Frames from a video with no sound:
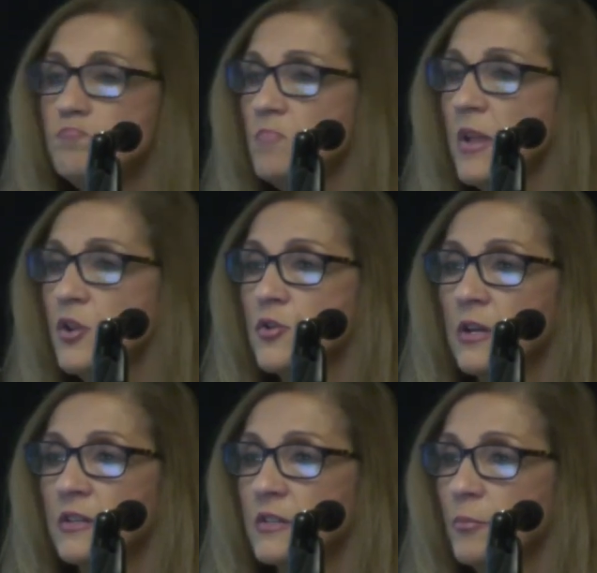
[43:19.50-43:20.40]
You
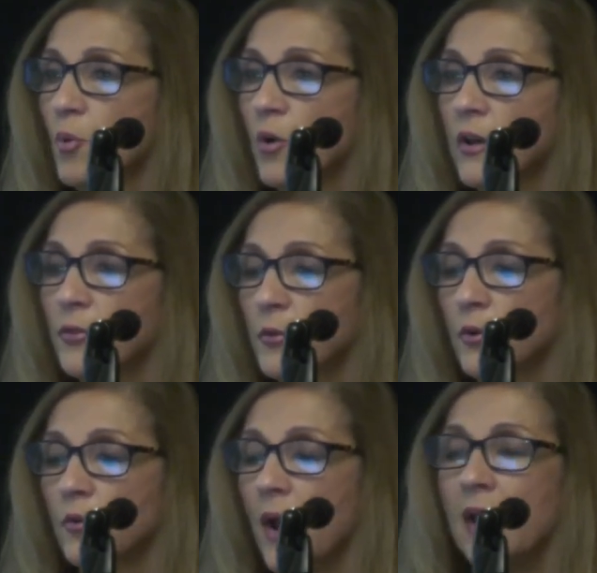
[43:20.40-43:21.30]
can support it
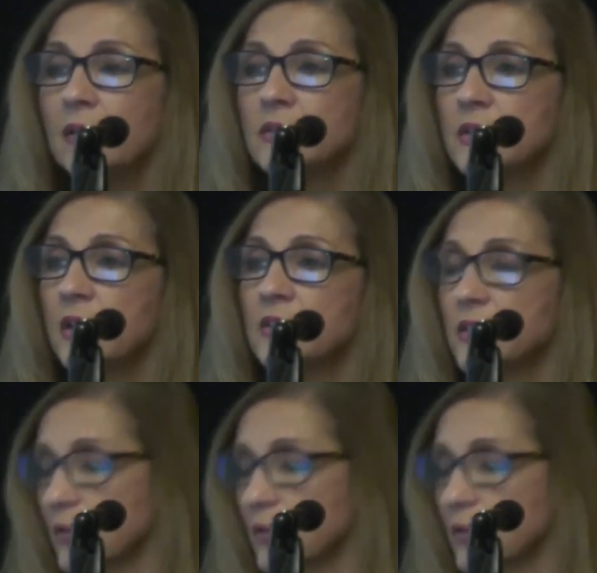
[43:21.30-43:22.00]
through grants. It's a